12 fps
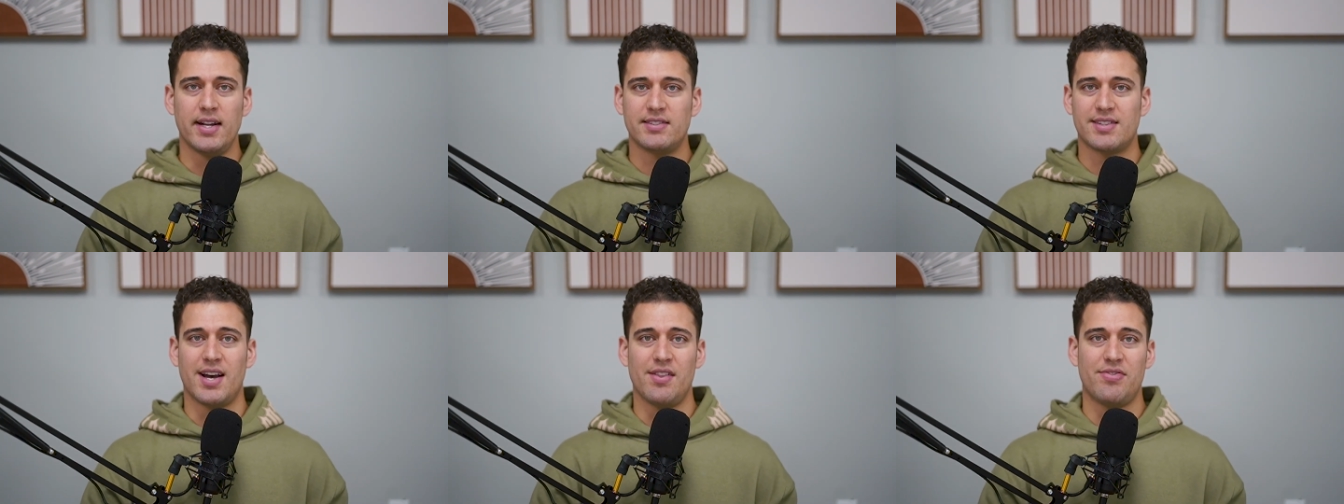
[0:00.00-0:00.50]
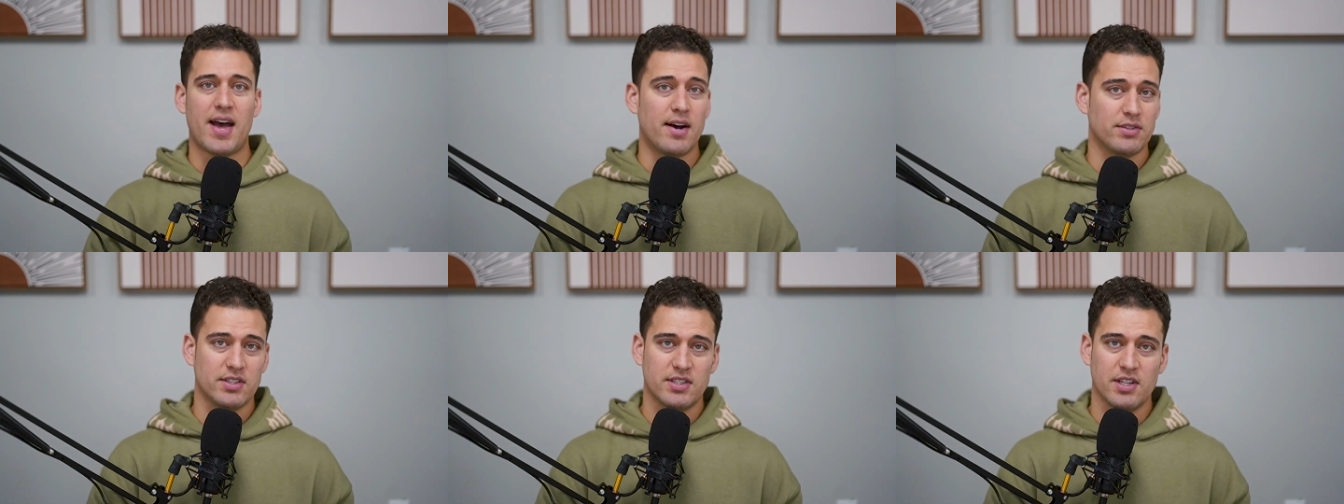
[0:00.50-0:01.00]
It's got
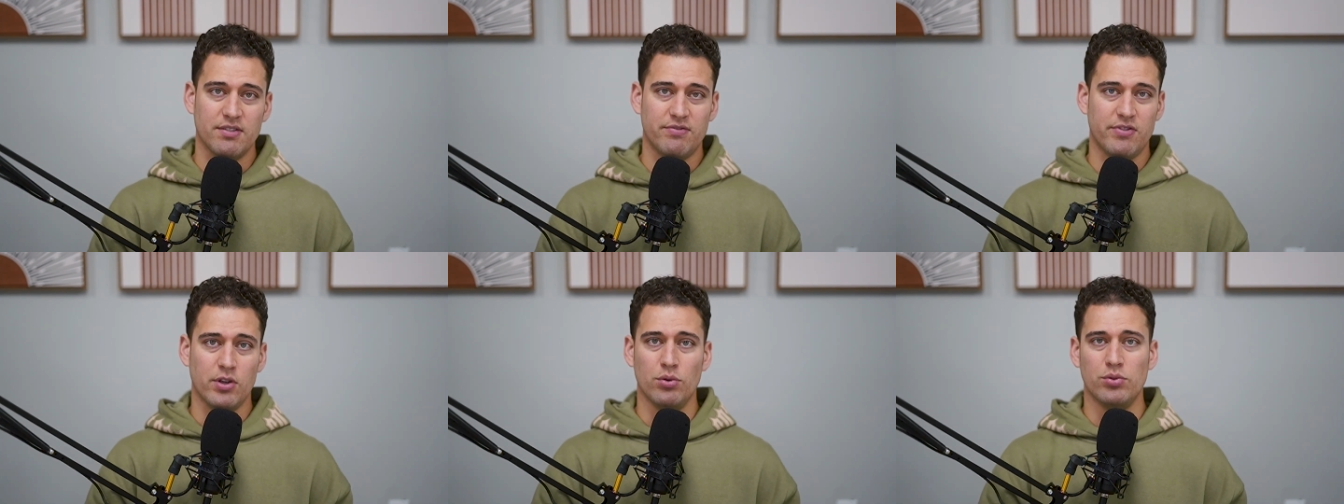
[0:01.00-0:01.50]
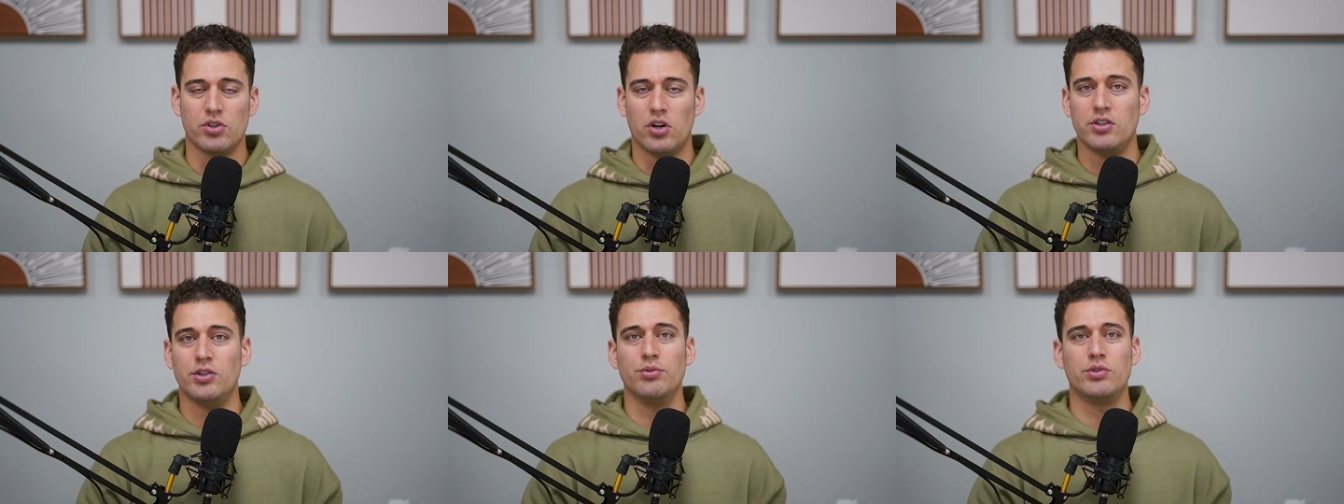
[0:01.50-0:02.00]
thousands of views
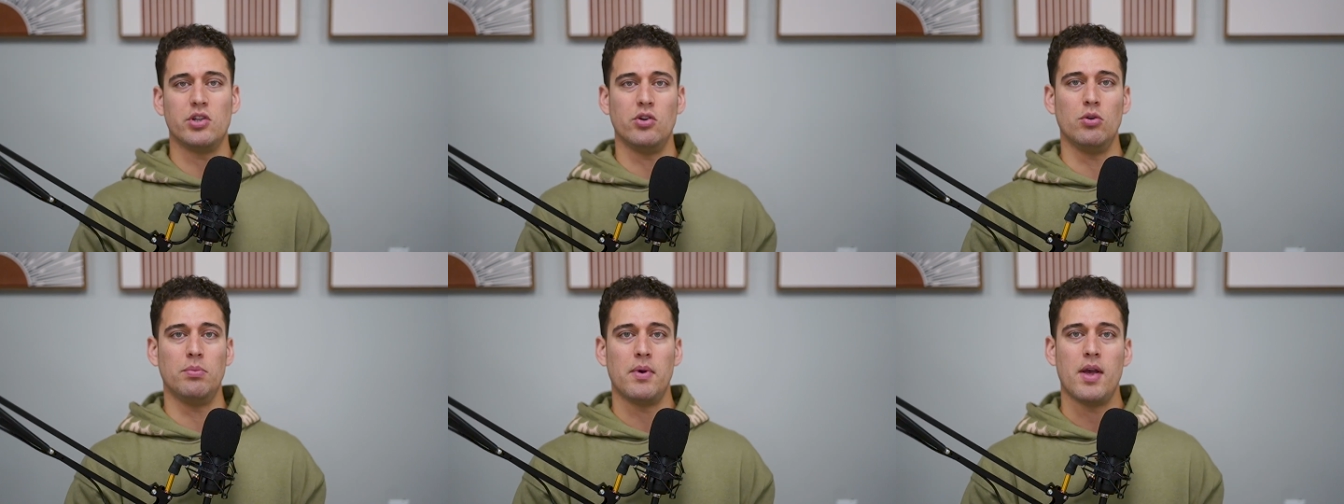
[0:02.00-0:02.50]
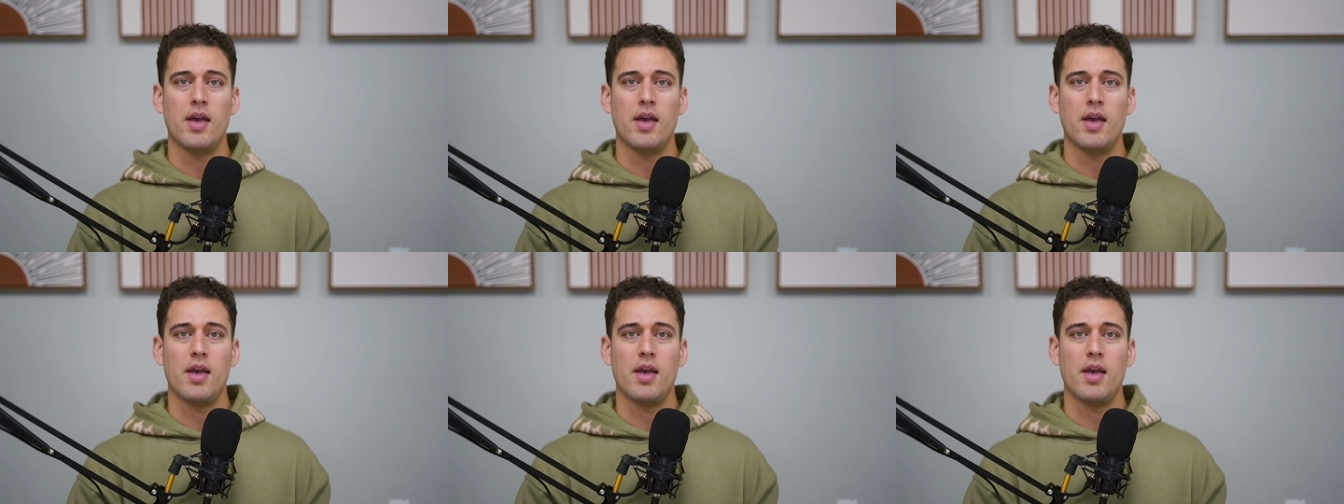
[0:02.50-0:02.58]
on YouTube.